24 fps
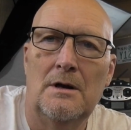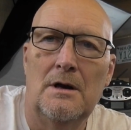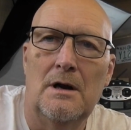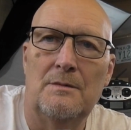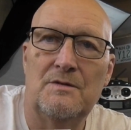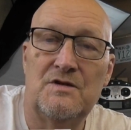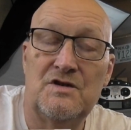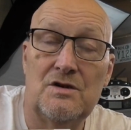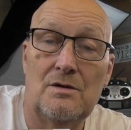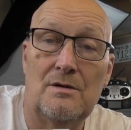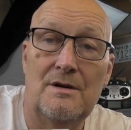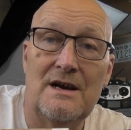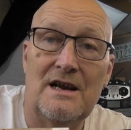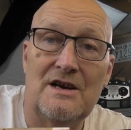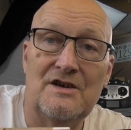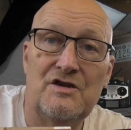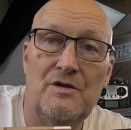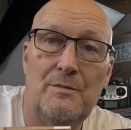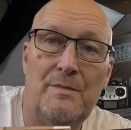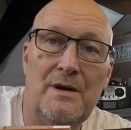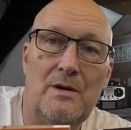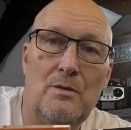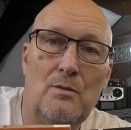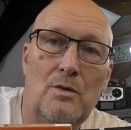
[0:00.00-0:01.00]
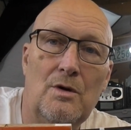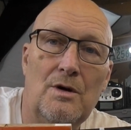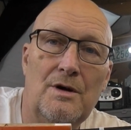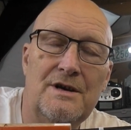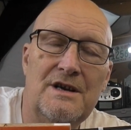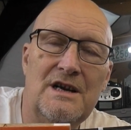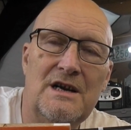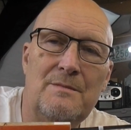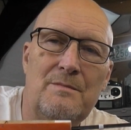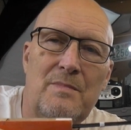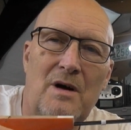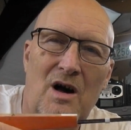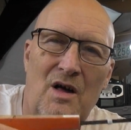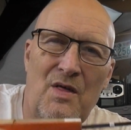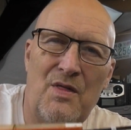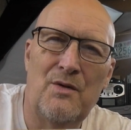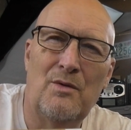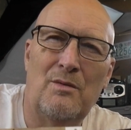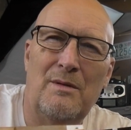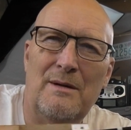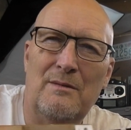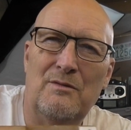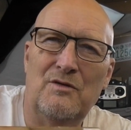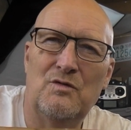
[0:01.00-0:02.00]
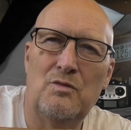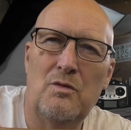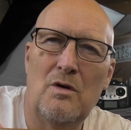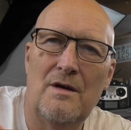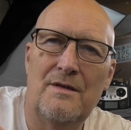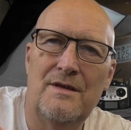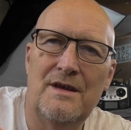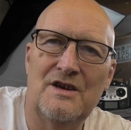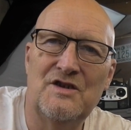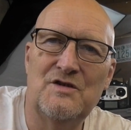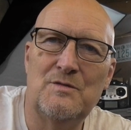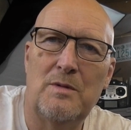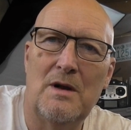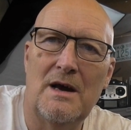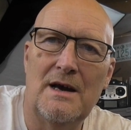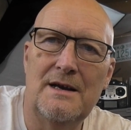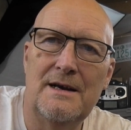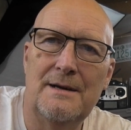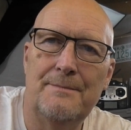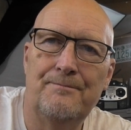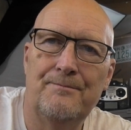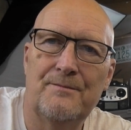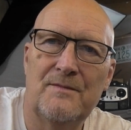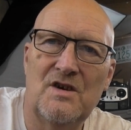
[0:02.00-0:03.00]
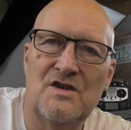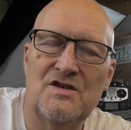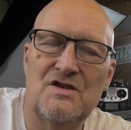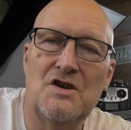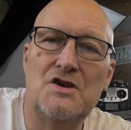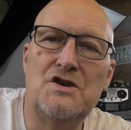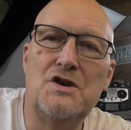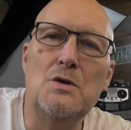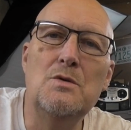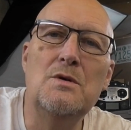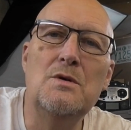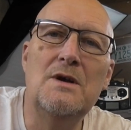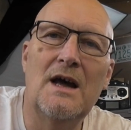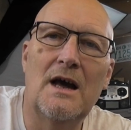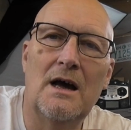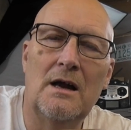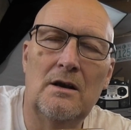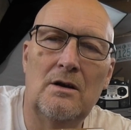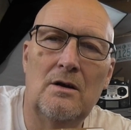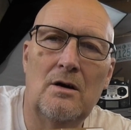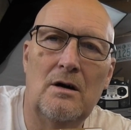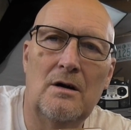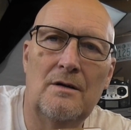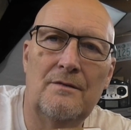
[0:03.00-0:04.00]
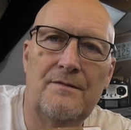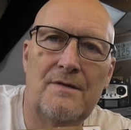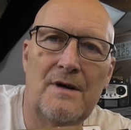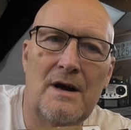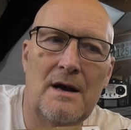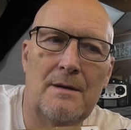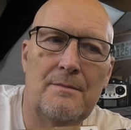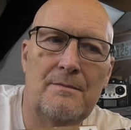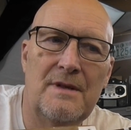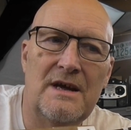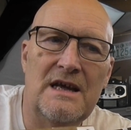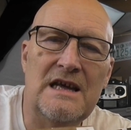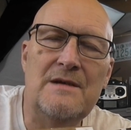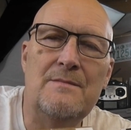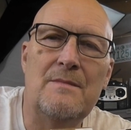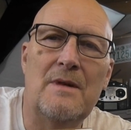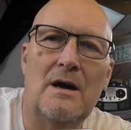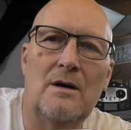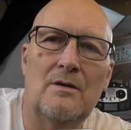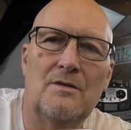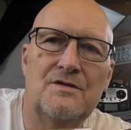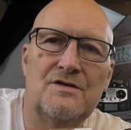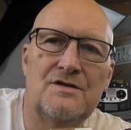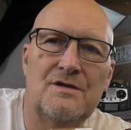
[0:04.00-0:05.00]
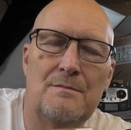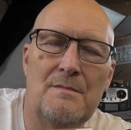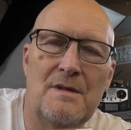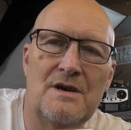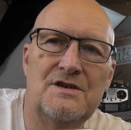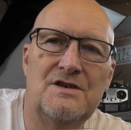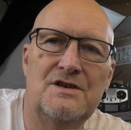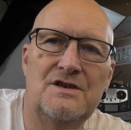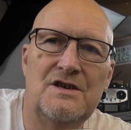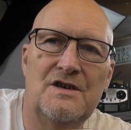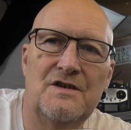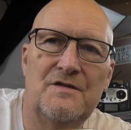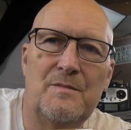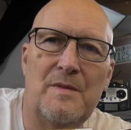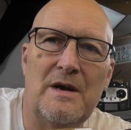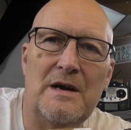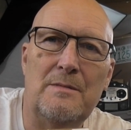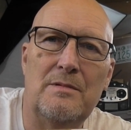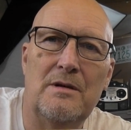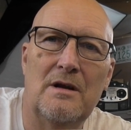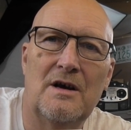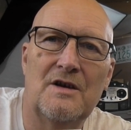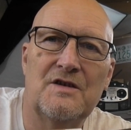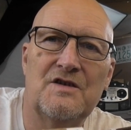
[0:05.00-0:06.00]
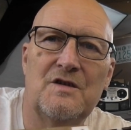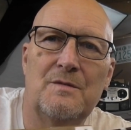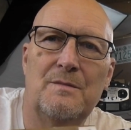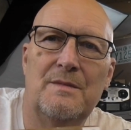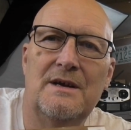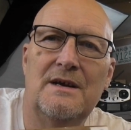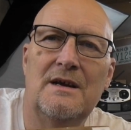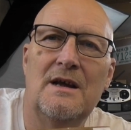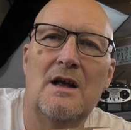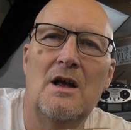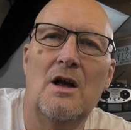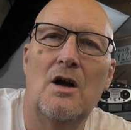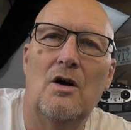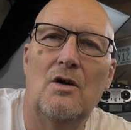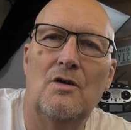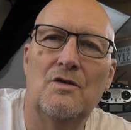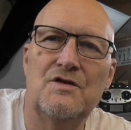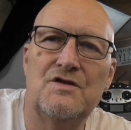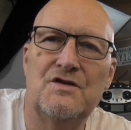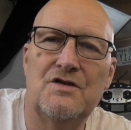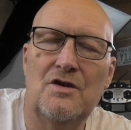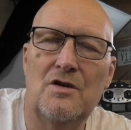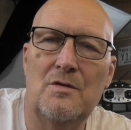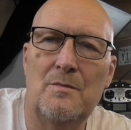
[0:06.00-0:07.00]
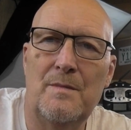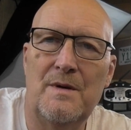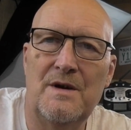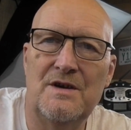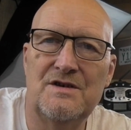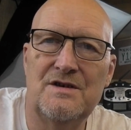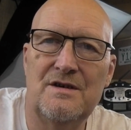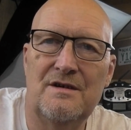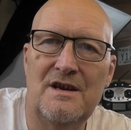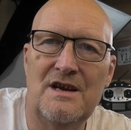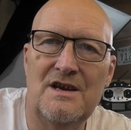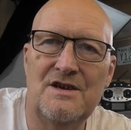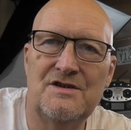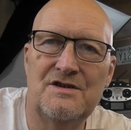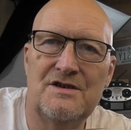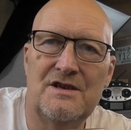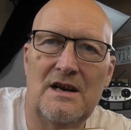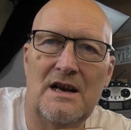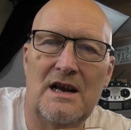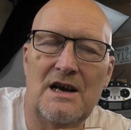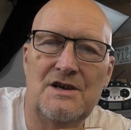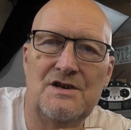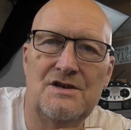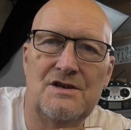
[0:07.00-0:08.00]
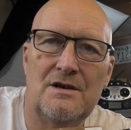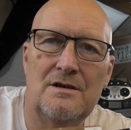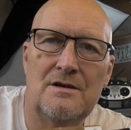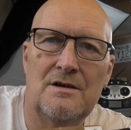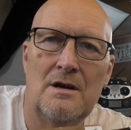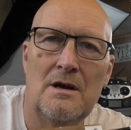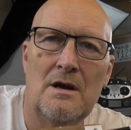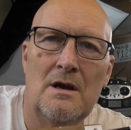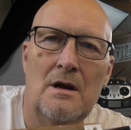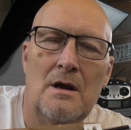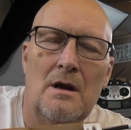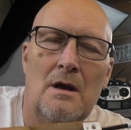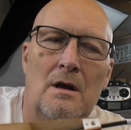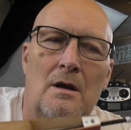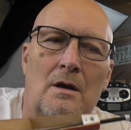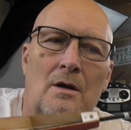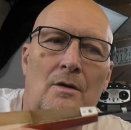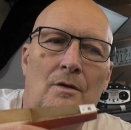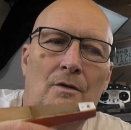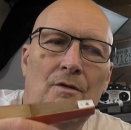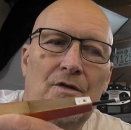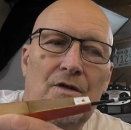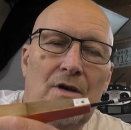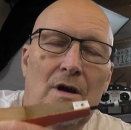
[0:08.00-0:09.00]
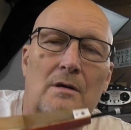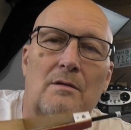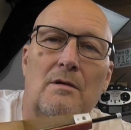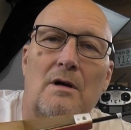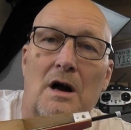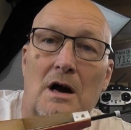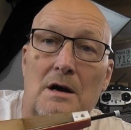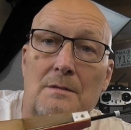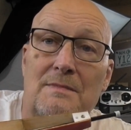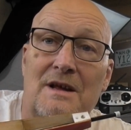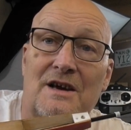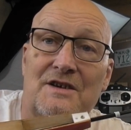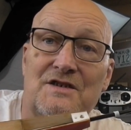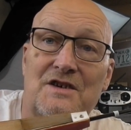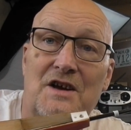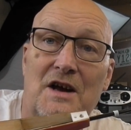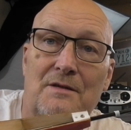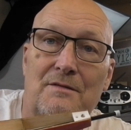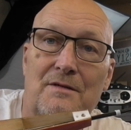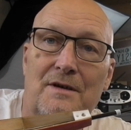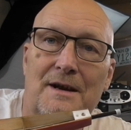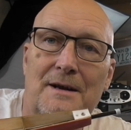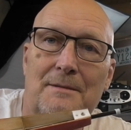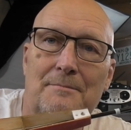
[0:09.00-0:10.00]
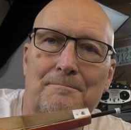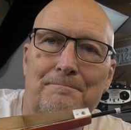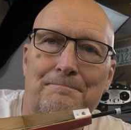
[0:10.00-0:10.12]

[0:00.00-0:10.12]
I'm sorry that's a bit wordy, but I thought it was worth explaining, because I do get a lot of emails and messages, people asking me on certain bits of the installation. So I hope that's covered it.